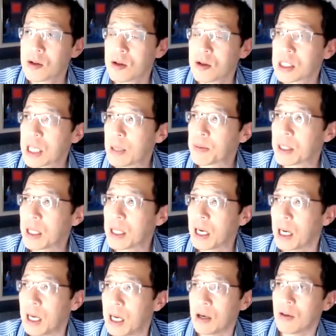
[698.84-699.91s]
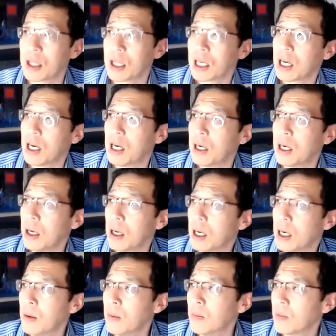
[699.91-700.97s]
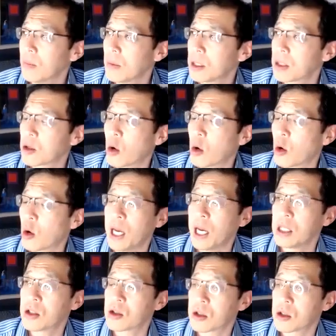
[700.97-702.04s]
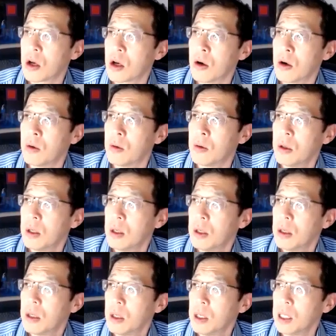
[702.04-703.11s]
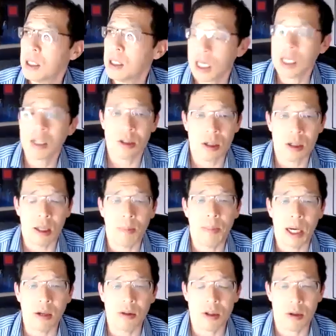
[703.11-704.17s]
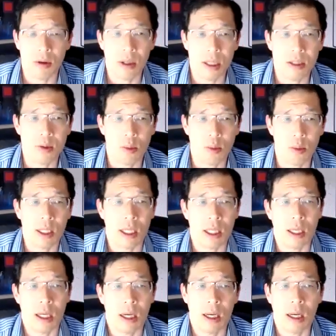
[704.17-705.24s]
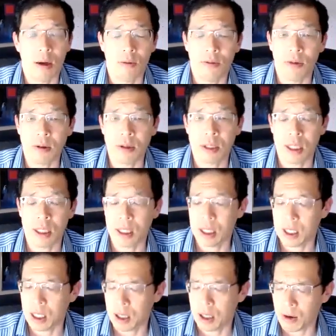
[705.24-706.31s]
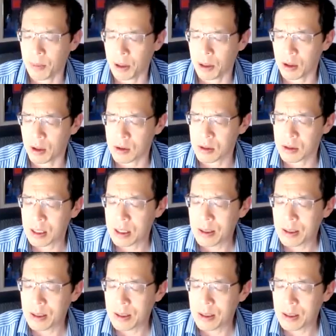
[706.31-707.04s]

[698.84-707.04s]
steps that I don't think I'm quite so intentional about. So it's really helpful to hear about those.